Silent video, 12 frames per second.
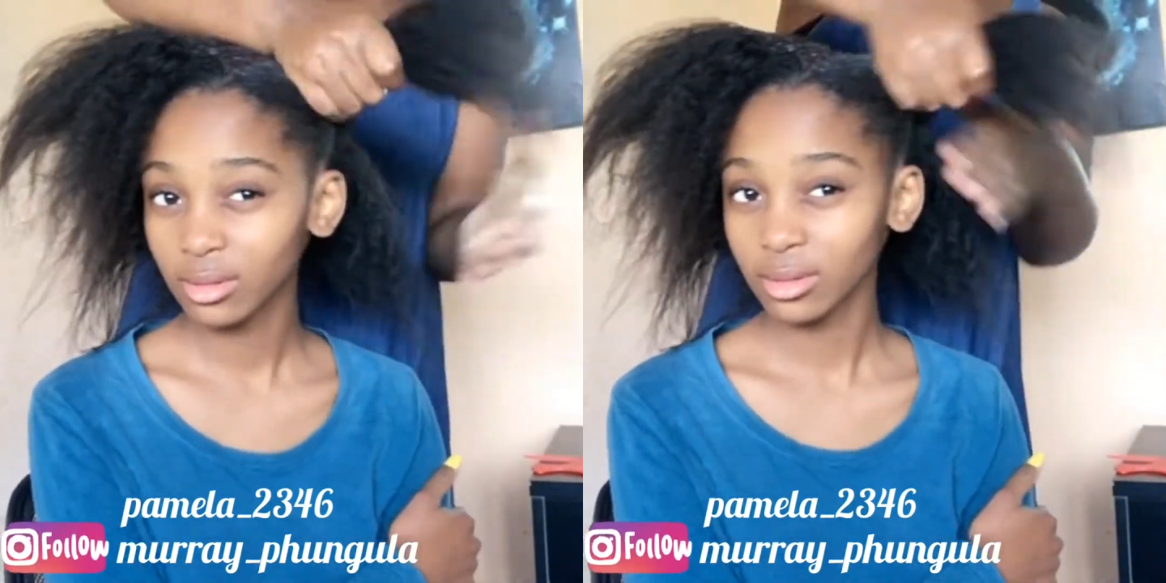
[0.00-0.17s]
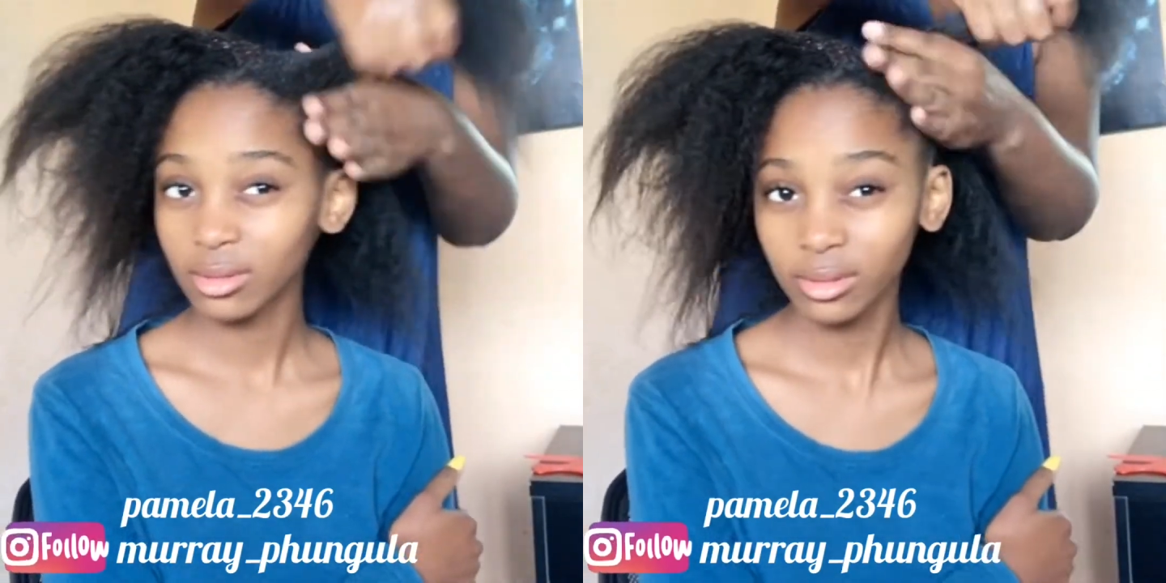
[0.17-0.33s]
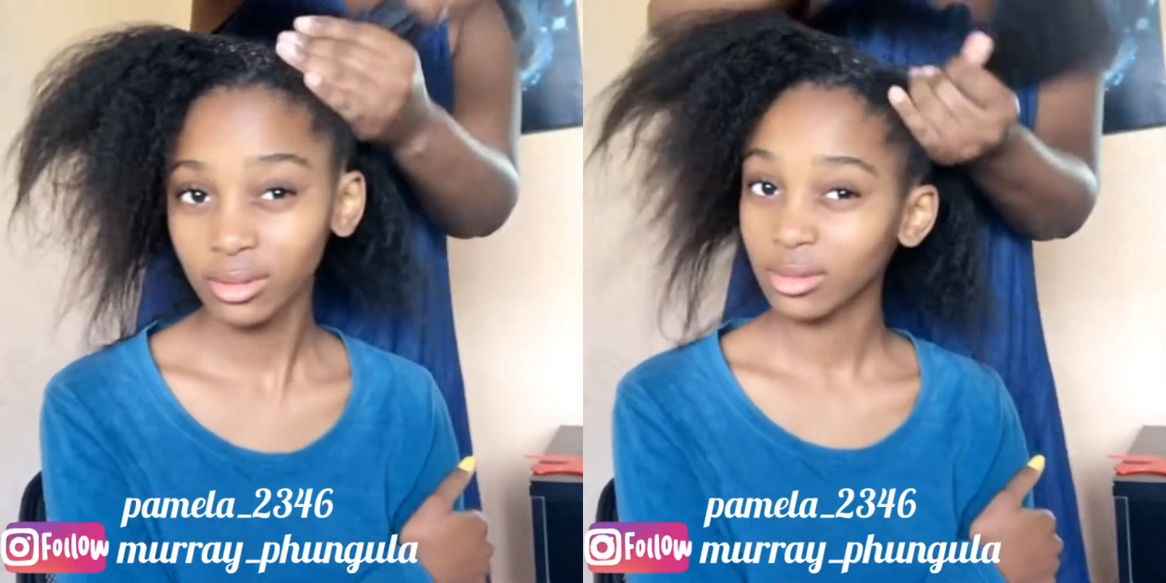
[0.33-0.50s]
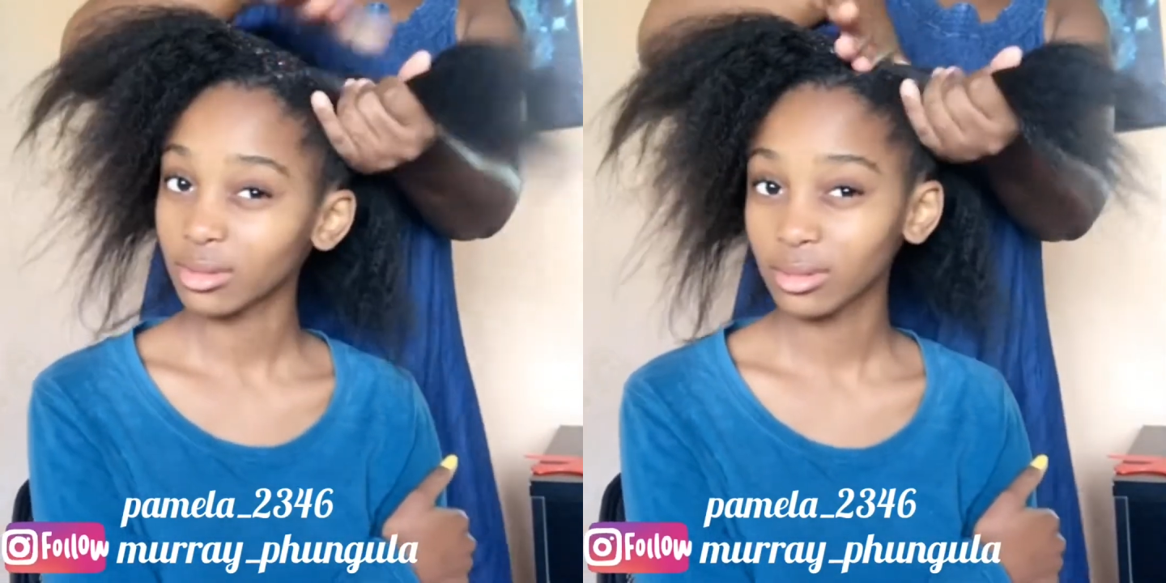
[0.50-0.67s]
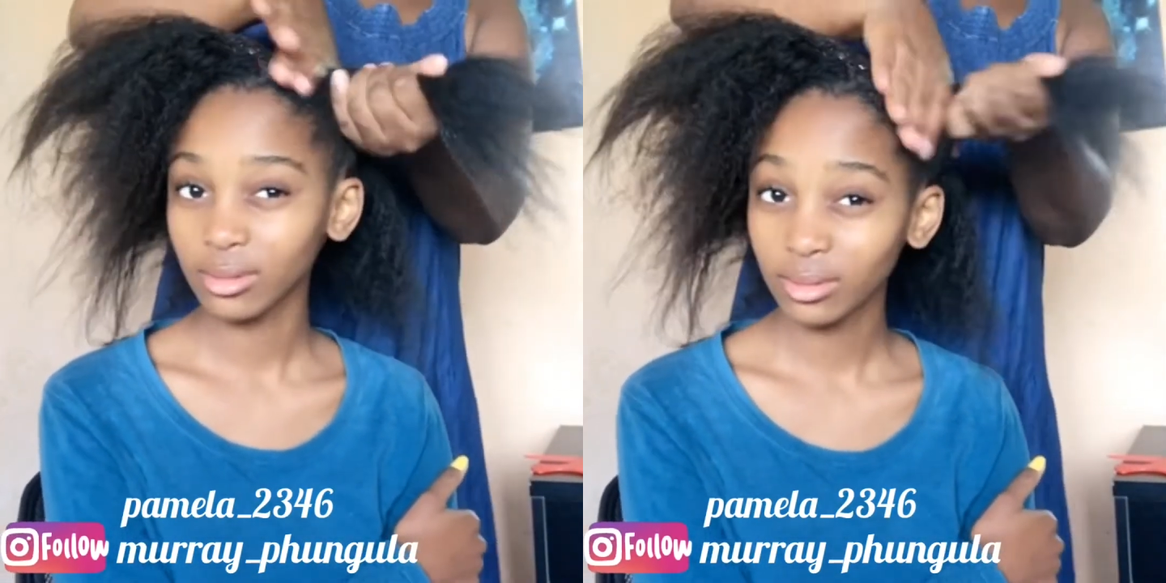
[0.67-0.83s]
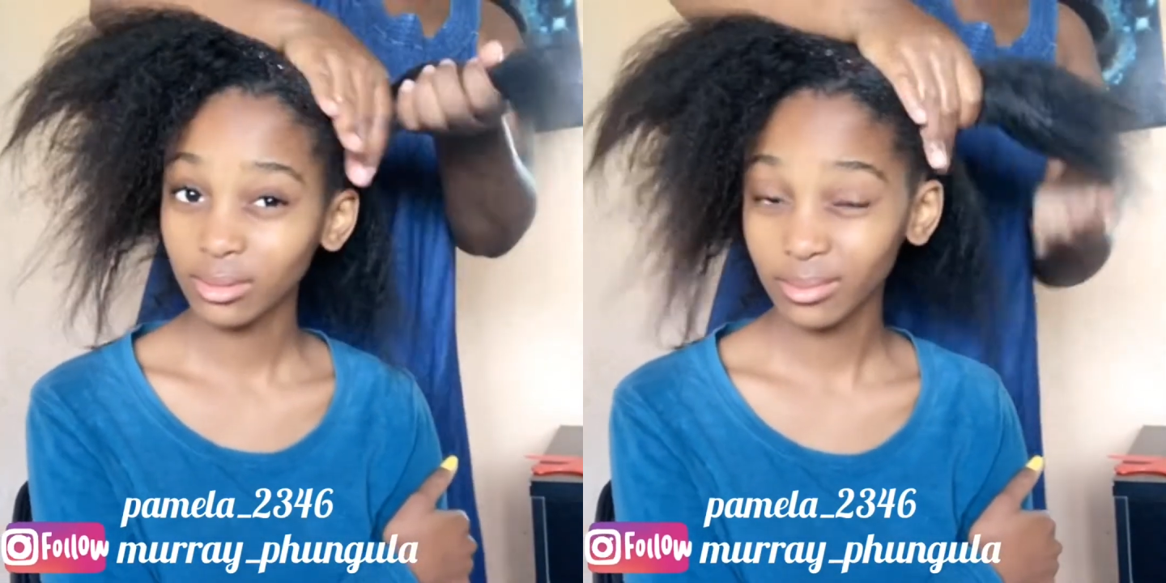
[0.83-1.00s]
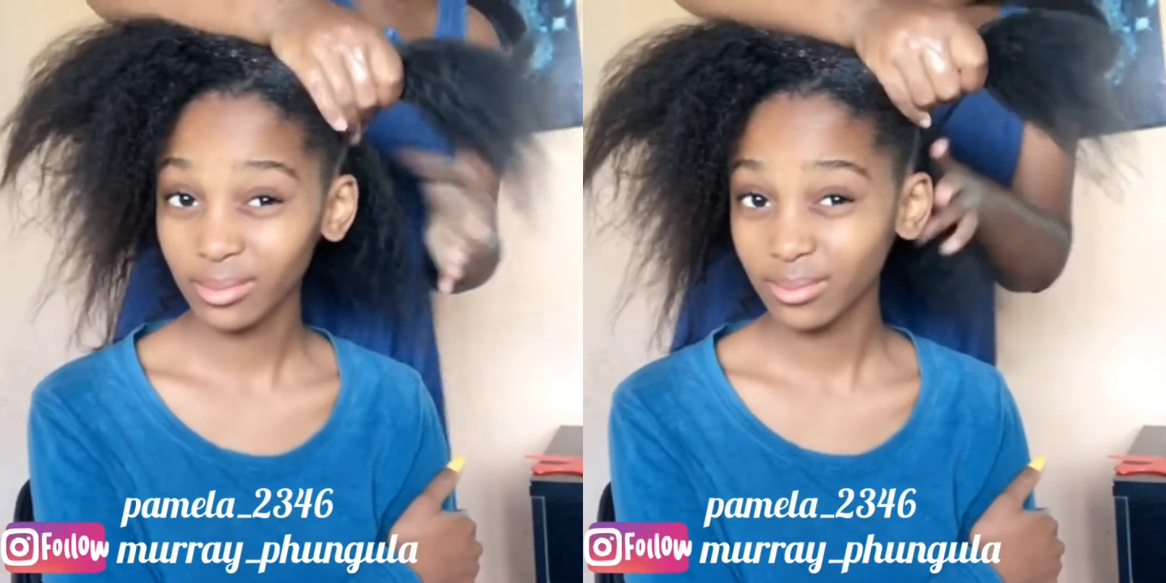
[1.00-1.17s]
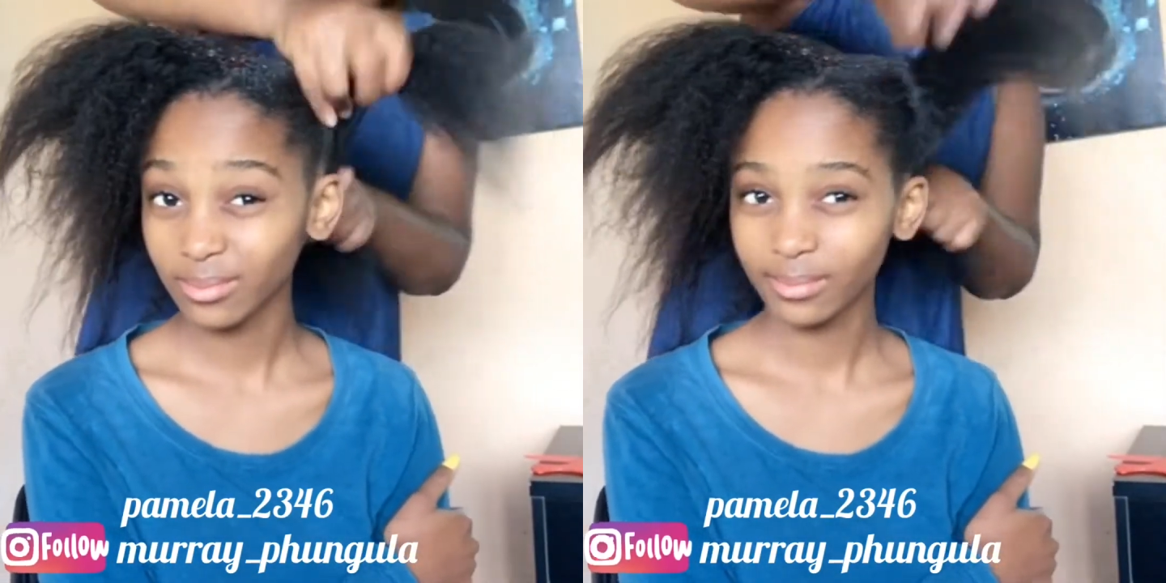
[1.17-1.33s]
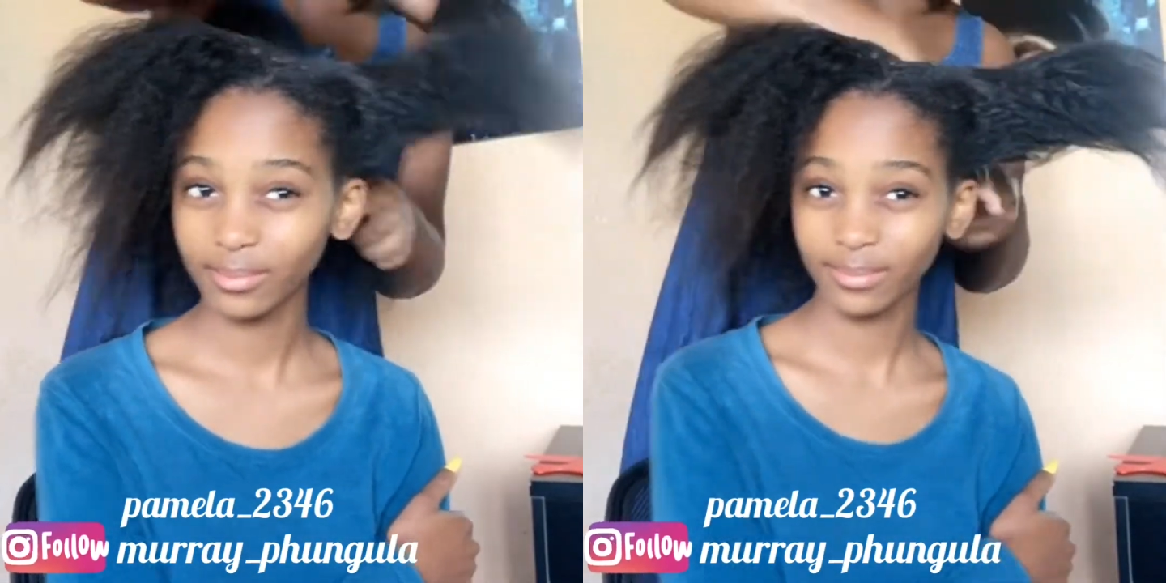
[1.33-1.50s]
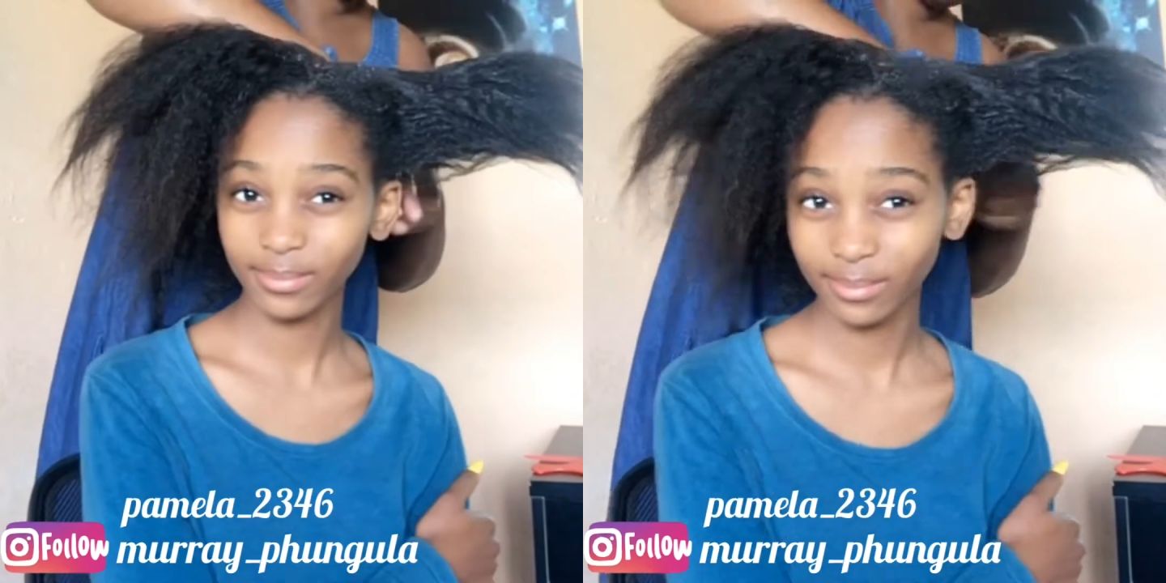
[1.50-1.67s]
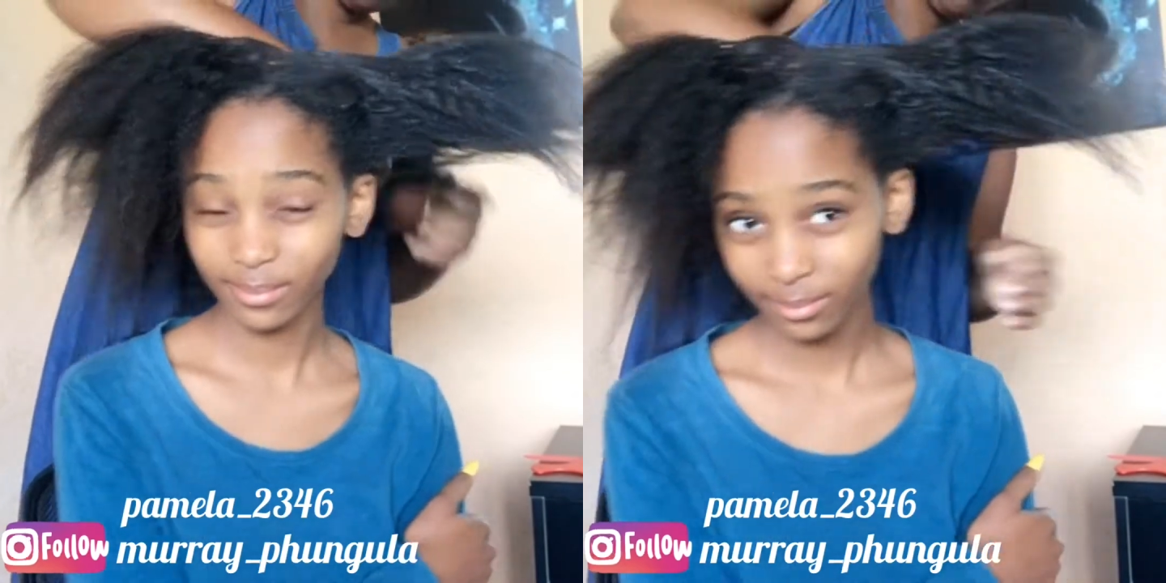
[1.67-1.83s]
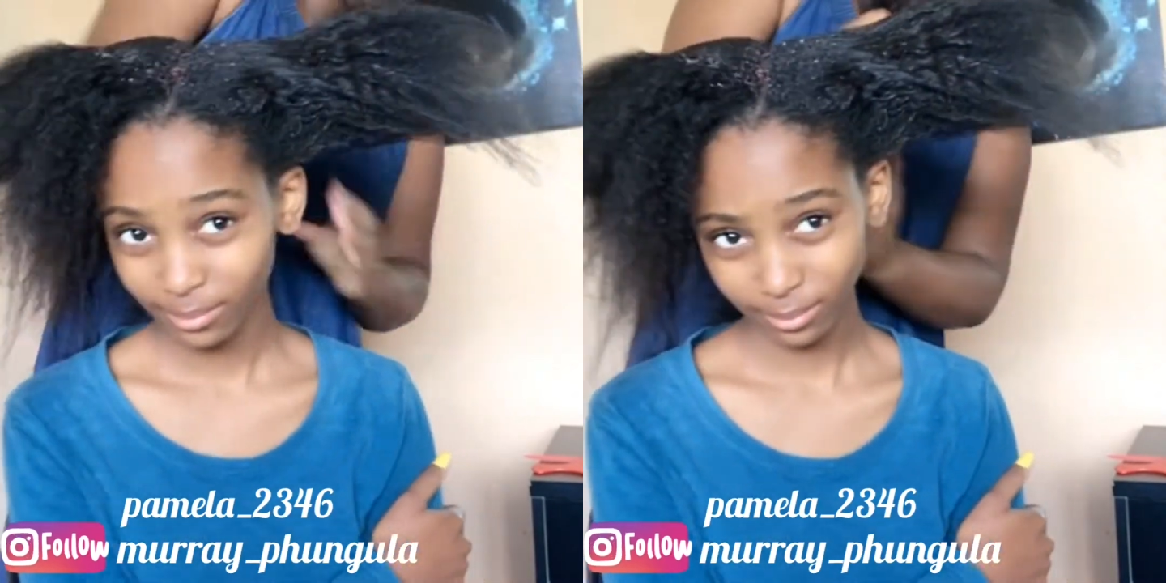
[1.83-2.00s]
very
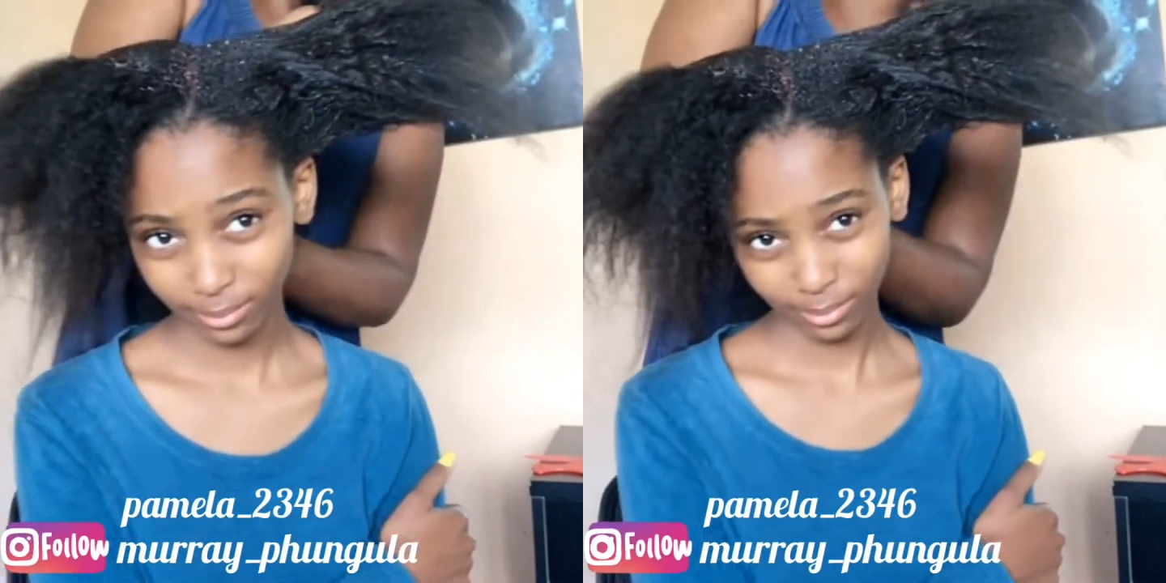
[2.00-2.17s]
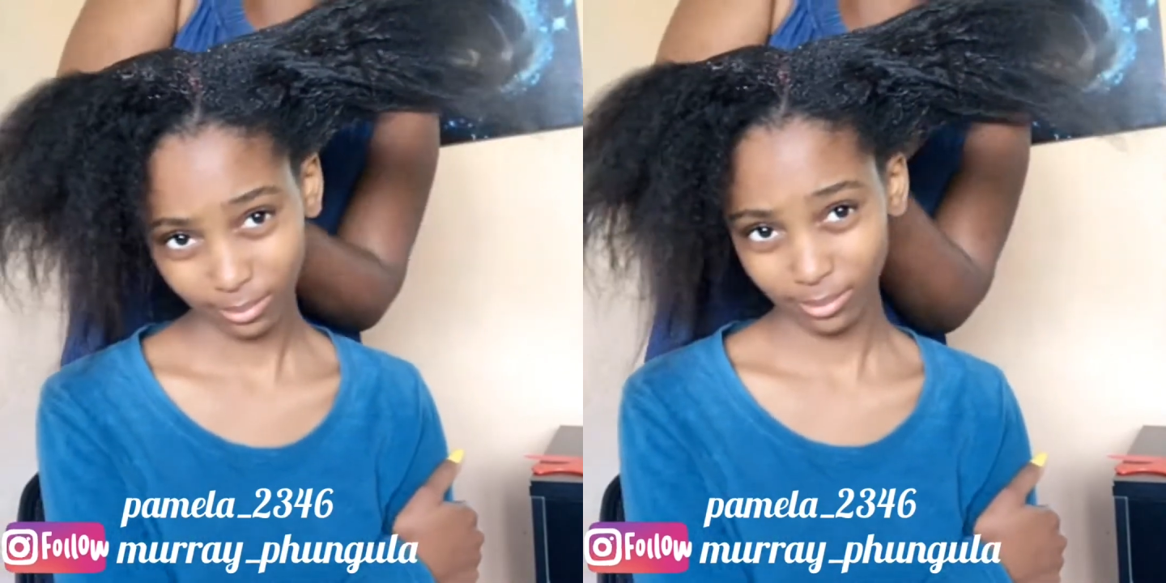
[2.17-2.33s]
healthy.